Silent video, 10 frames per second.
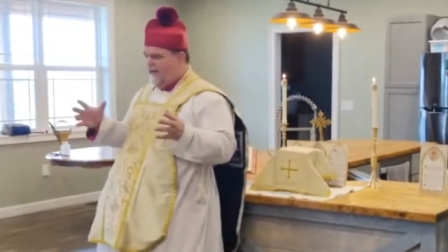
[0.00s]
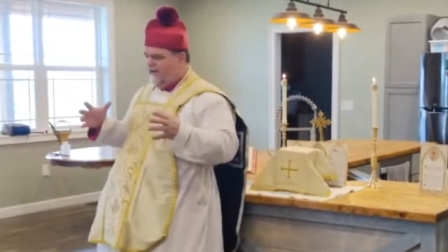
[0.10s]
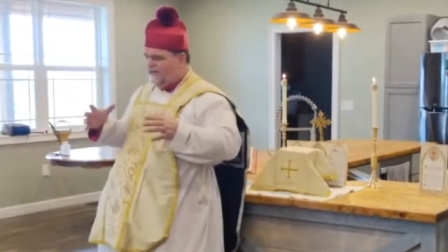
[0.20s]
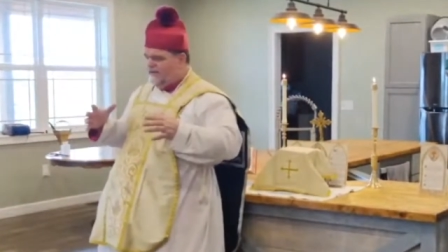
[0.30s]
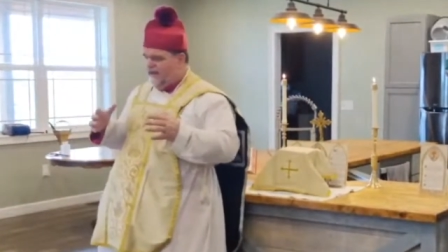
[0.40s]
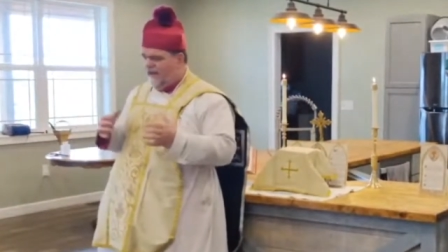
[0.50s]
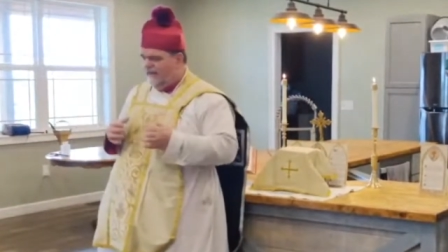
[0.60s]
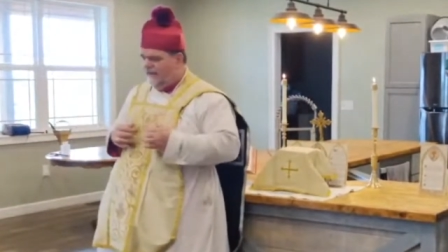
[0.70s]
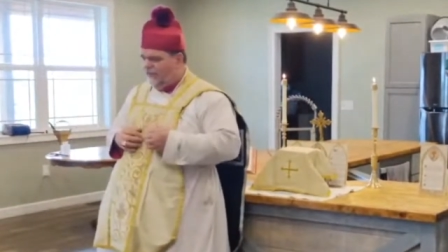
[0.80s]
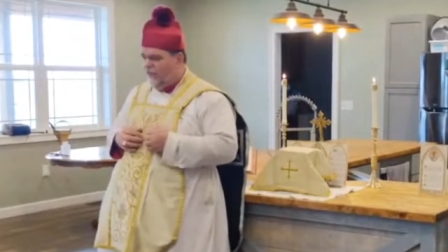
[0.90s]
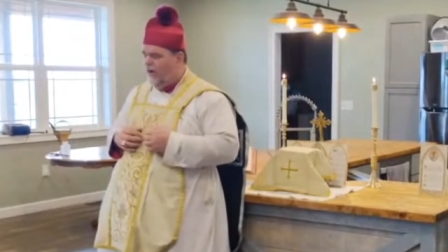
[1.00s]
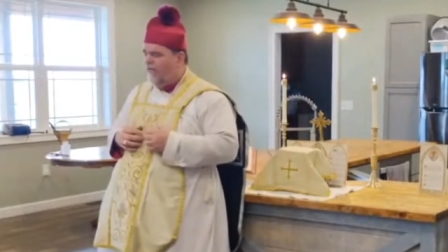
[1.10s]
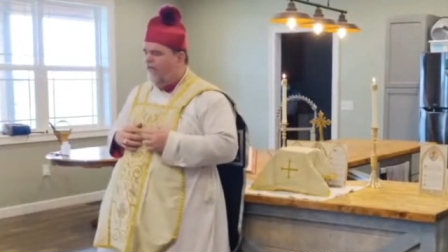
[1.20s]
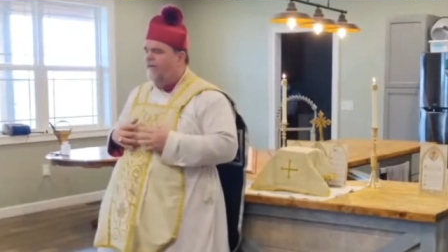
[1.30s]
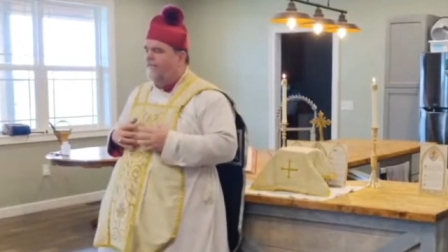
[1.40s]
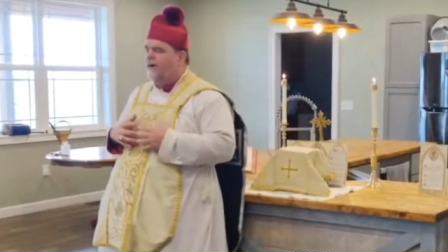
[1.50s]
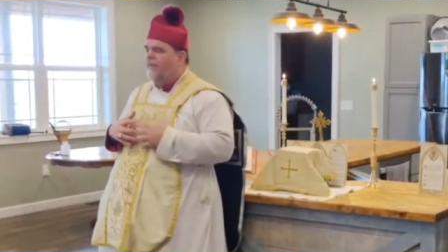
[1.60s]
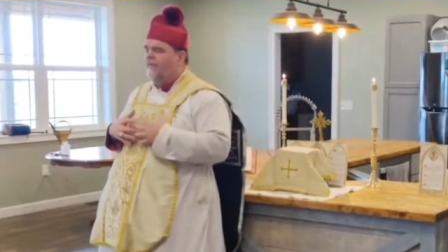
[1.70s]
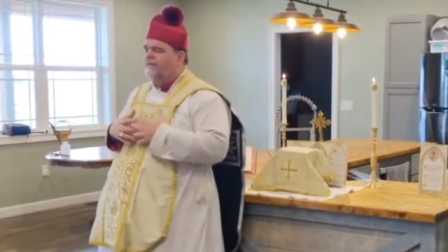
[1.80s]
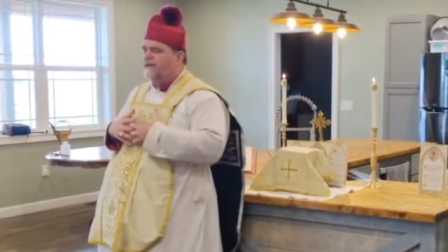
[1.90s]
he doesn't have to worry
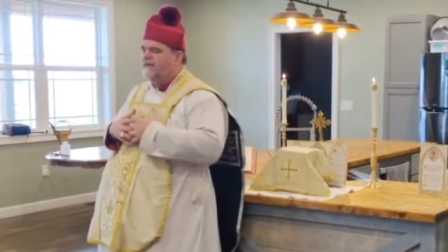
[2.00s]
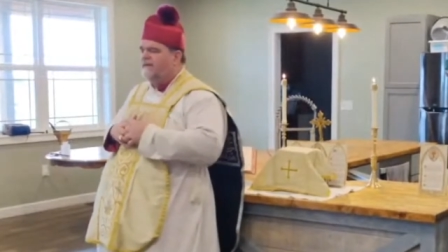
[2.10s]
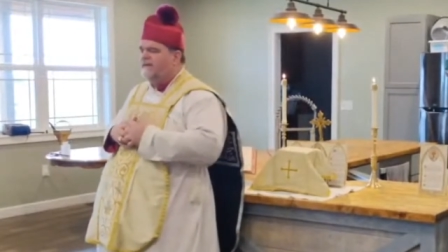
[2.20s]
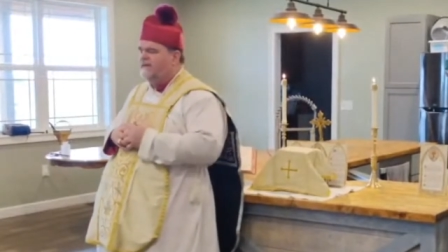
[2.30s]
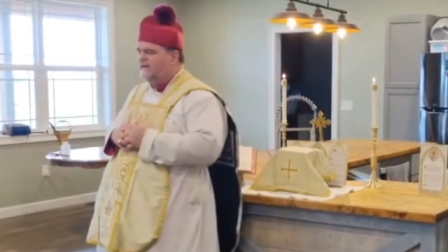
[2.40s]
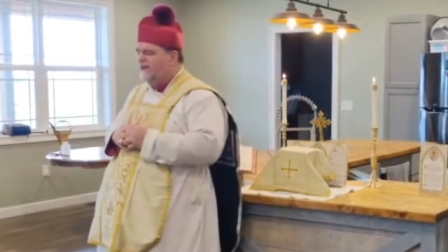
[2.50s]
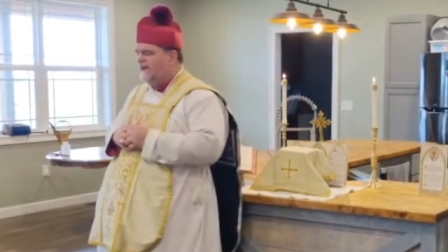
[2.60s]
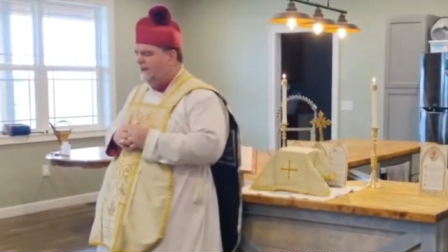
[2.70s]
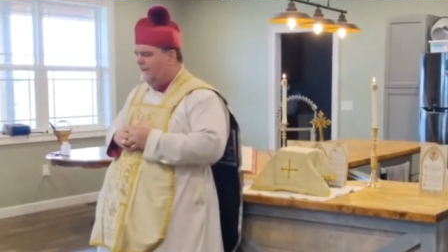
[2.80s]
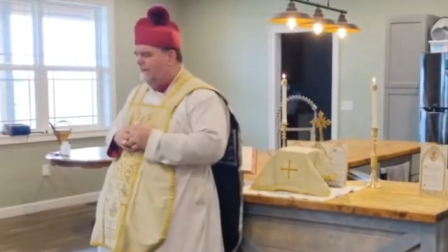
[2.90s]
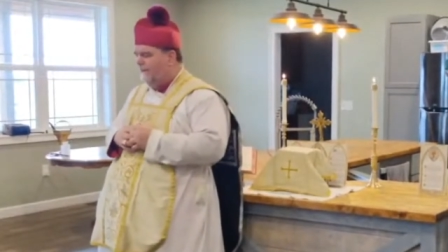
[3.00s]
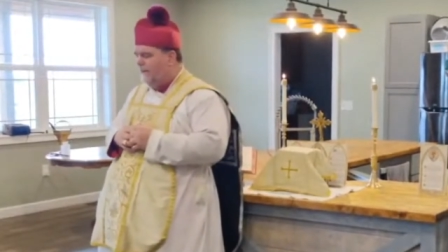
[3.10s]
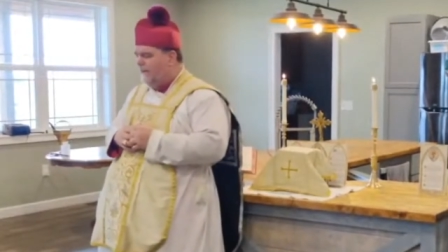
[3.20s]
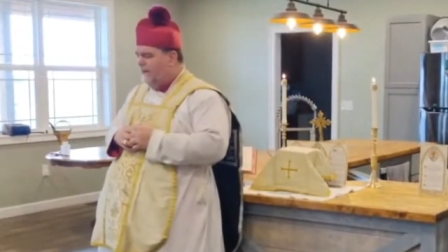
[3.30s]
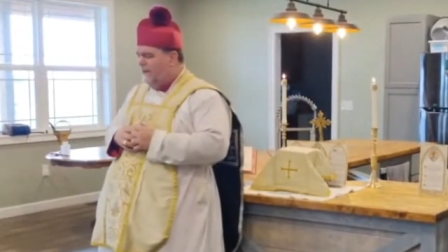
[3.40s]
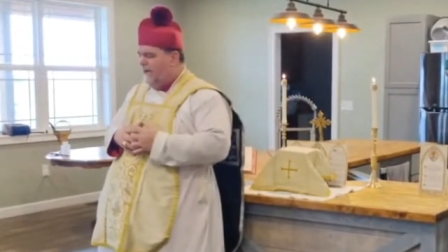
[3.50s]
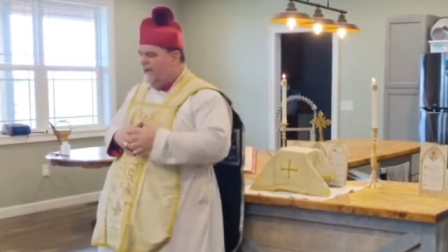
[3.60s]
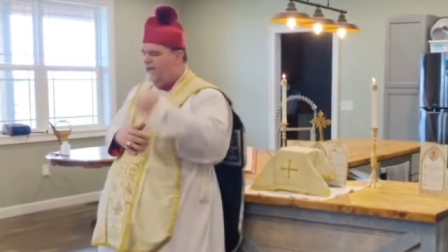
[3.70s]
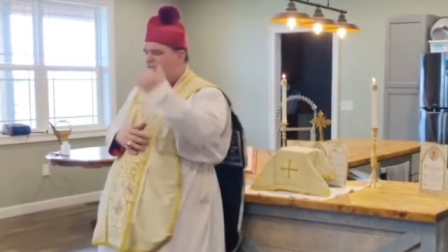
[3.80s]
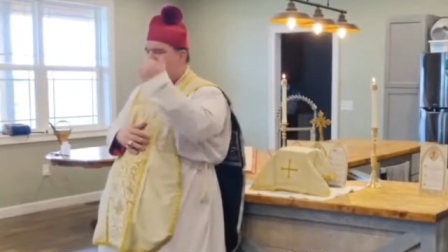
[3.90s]
about protecting his kingdom.
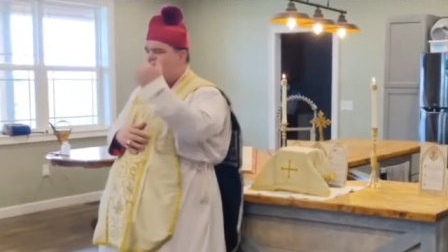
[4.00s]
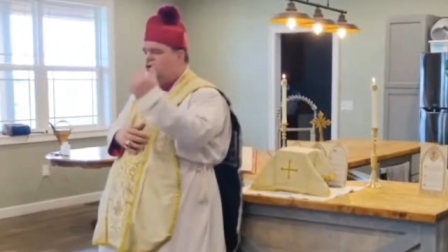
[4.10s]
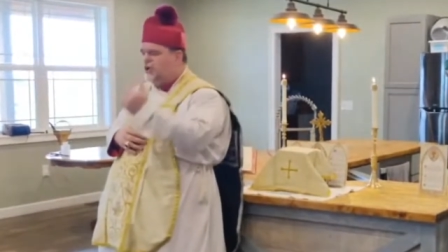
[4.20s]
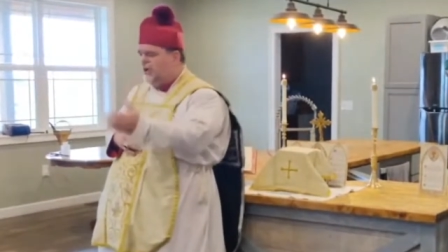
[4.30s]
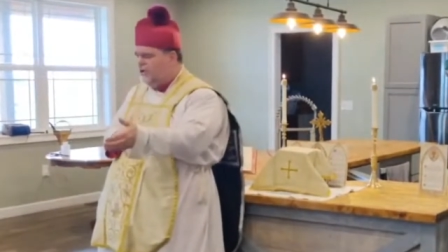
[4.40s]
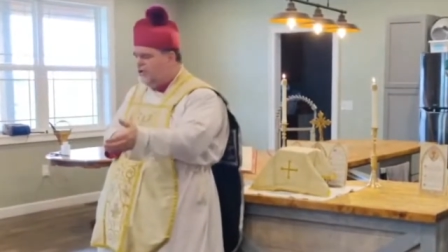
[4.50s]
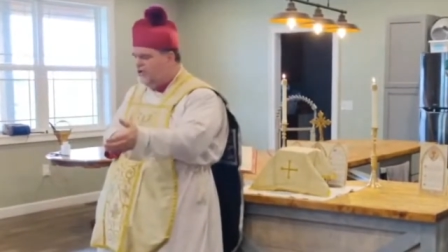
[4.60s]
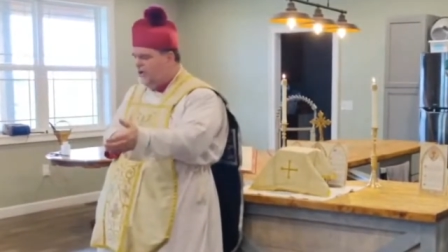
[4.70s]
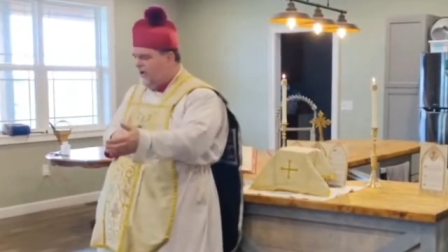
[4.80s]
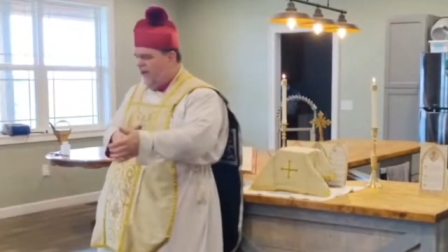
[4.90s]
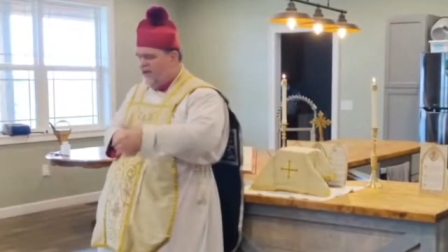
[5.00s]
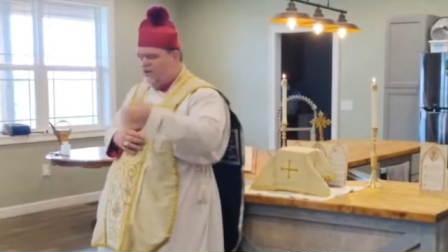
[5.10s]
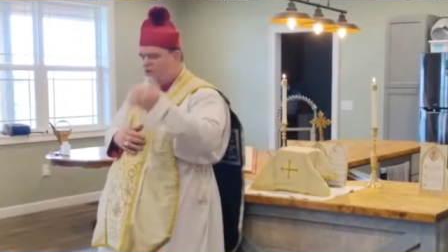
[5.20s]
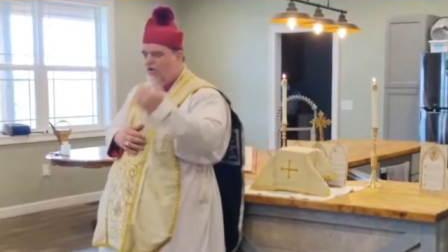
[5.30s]
He is the judge, and he is